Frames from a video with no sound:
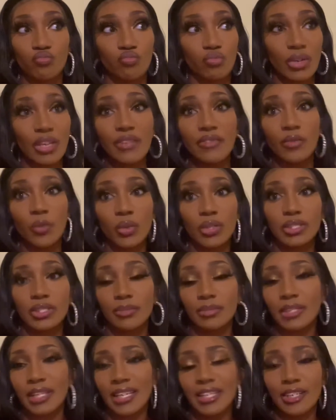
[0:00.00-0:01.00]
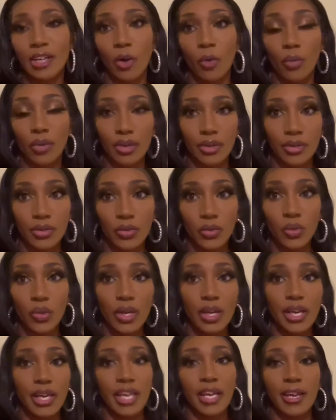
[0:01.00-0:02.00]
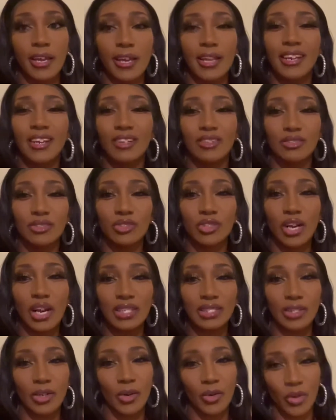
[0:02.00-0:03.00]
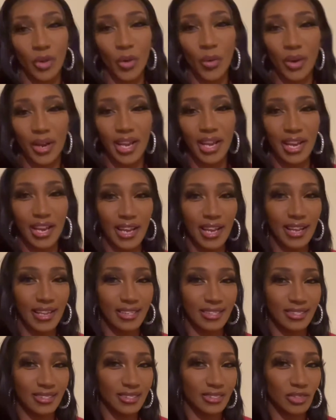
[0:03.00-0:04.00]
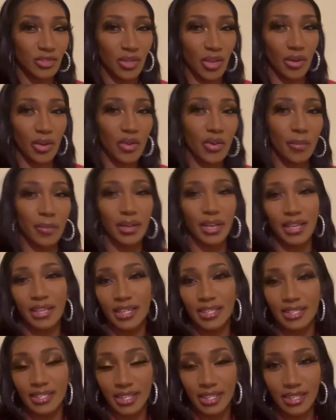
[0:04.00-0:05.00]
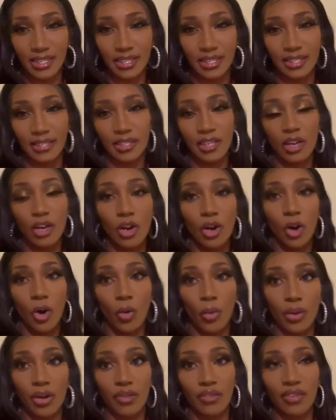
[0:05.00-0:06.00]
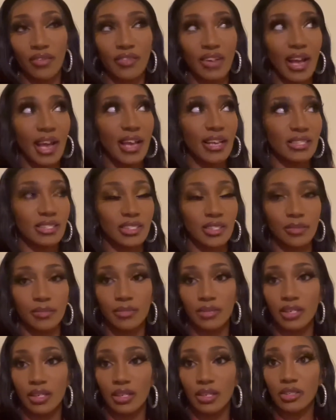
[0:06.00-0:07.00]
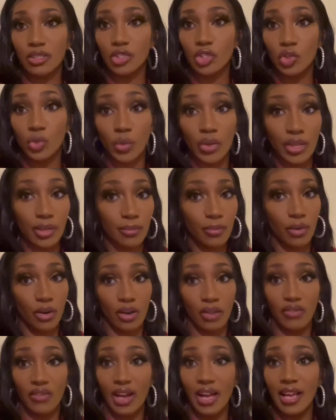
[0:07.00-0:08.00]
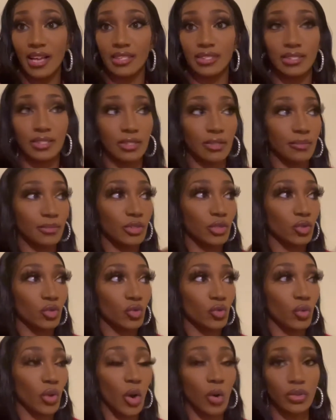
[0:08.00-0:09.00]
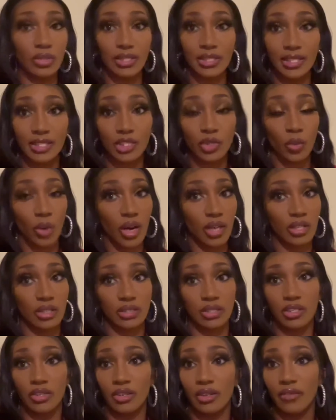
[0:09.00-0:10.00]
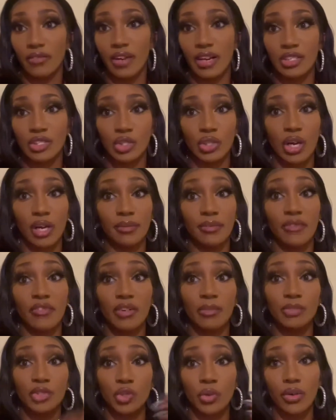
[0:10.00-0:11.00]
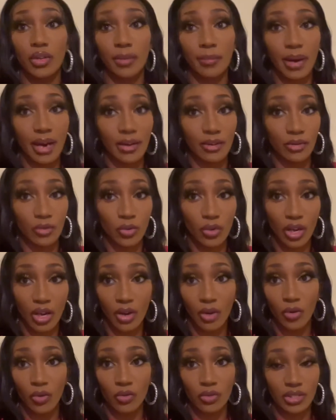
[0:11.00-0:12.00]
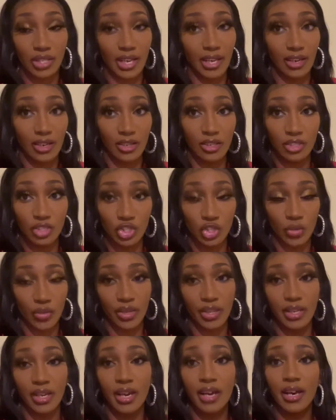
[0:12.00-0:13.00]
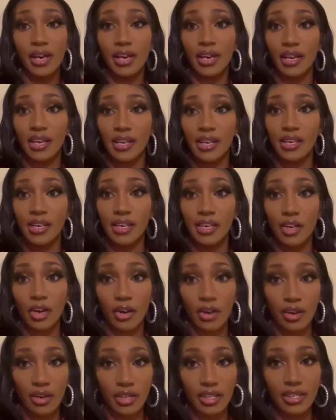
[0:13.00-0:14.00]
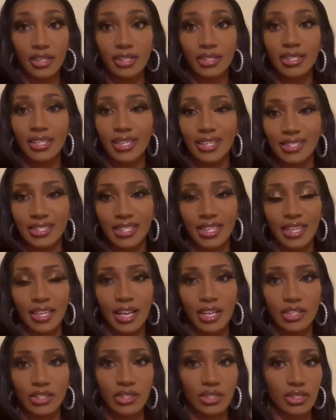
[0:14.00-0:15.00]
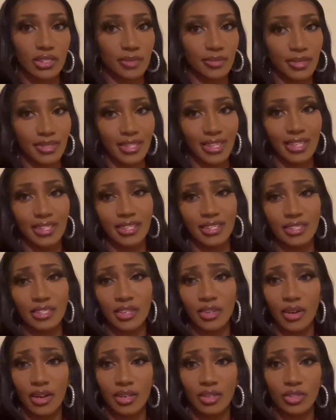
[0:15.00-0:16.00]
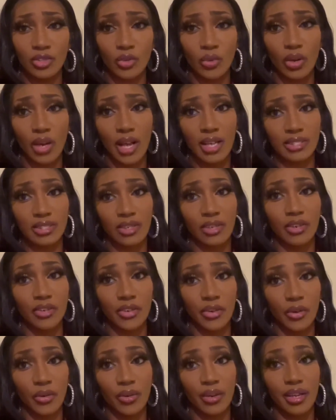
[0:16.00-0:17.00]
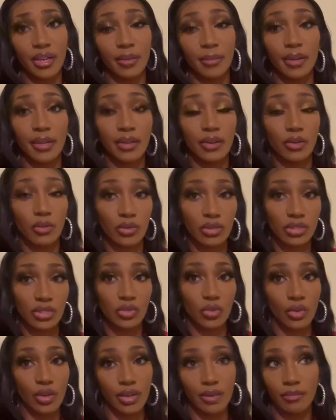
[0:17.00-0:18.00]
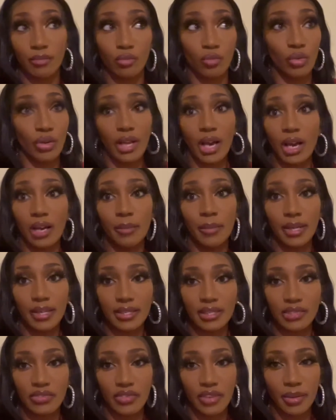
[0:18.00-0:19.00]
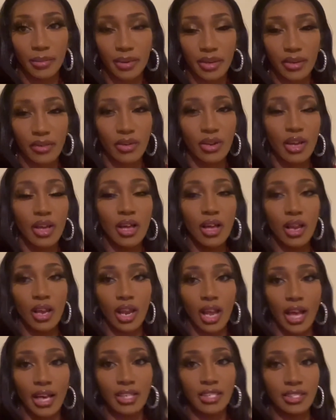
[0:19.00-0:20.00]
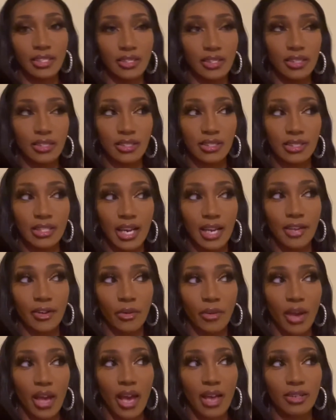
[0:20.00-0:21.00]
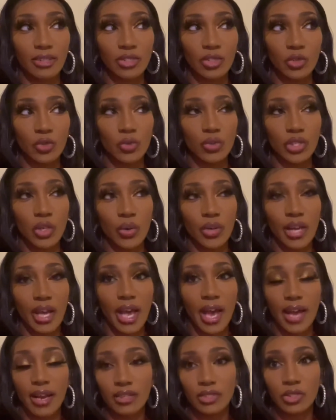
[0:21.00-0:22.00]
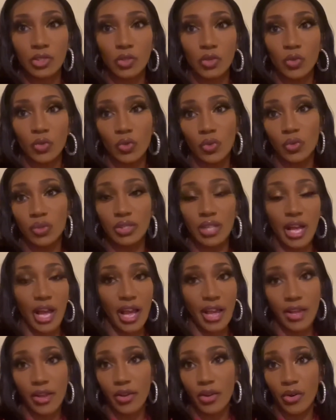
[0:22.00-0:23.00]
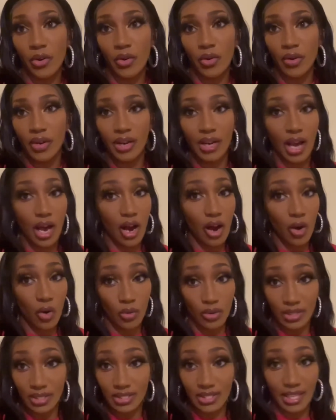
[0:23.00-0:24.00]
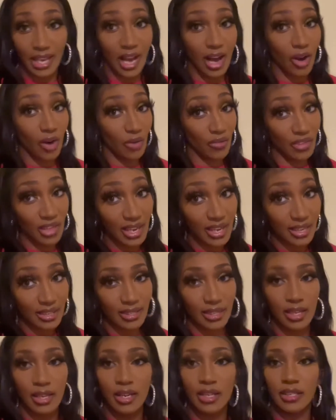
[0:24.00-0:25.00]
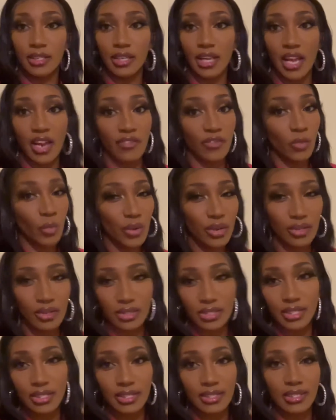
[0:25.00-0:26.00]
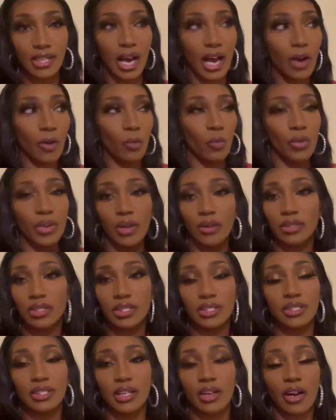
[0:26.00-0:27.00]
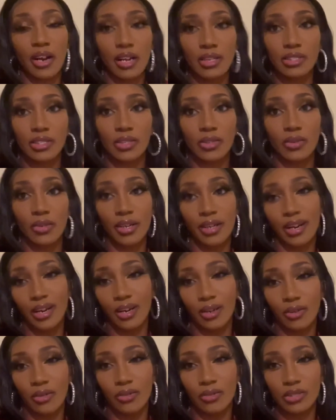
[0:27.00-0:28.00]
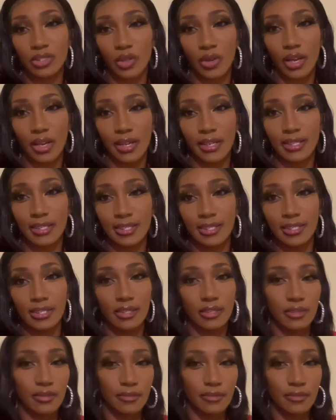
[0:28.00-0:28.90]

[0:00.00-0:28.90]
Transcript: even when it's something that he don't want to do, he tries to go ahead and, you know, hear him and get it done or whatever. If I asked him to sweep, or if I asked him to load the dishwasher, if I'm showing him how to do clothes like laundry and ironing and things in that nature, something that he needs to know how to do as an adult, him and Crystal, and really all of my kids for that matter, like, it's not no attitude. So the attitude, the anger, and all this and all that everyone else sees, we don't see this in our household at all. So, like,